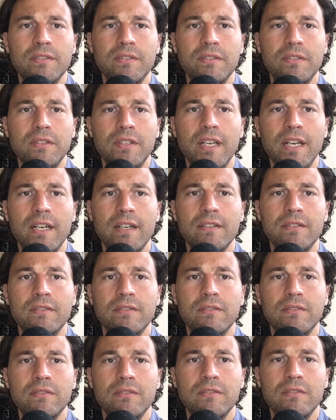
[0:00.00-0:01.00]
yeah,
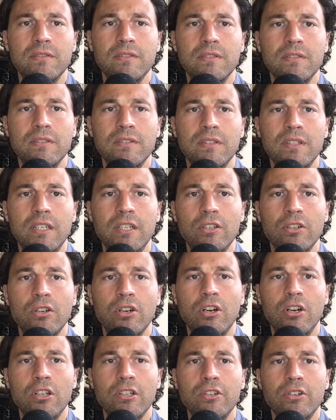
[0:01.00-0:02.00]
Healer
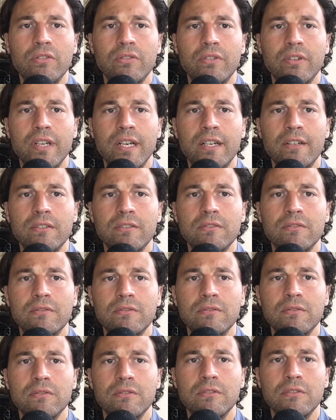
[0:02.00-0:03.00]
Hawley over and out.
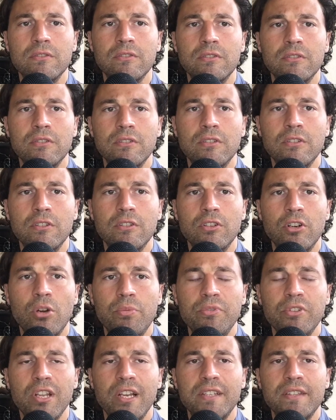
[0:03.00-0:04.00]
Hope
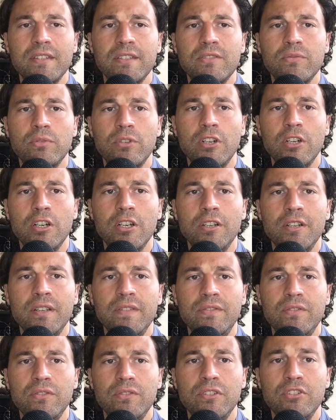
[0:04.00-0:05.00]
you liked this one.
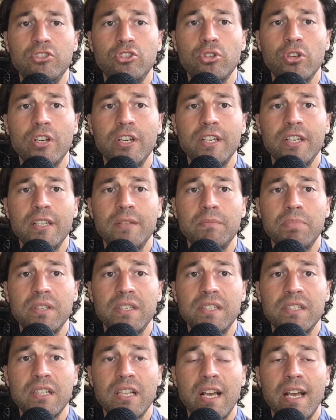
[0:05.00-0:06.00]
If you enjoyed it,
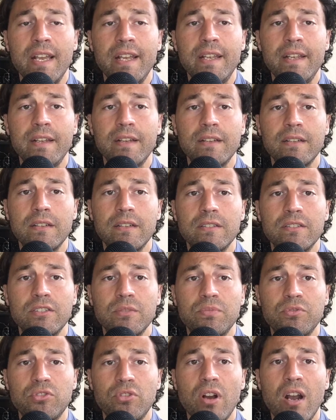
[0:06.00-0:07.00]
please like,
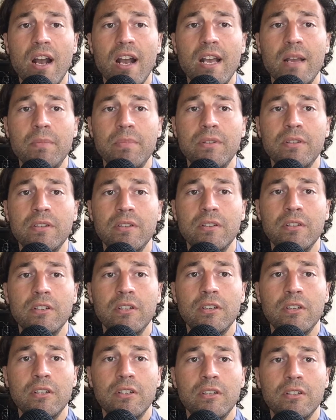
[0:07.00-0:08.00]
subscribe,
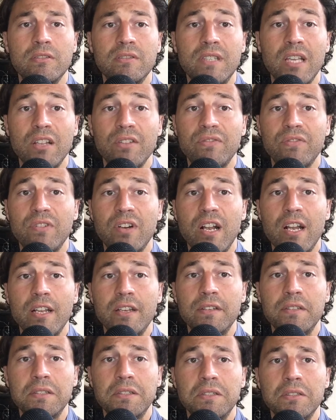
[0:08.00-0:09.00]
tell a
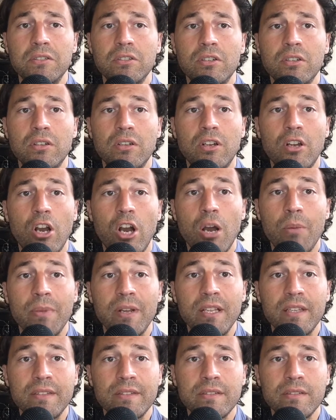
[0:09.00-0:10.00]
friend,
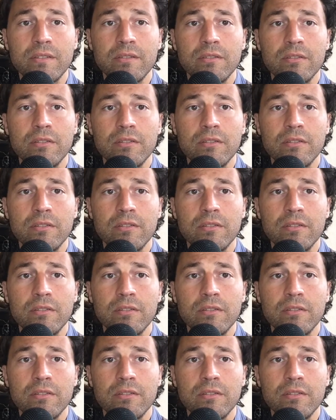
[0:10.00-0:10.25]
comment,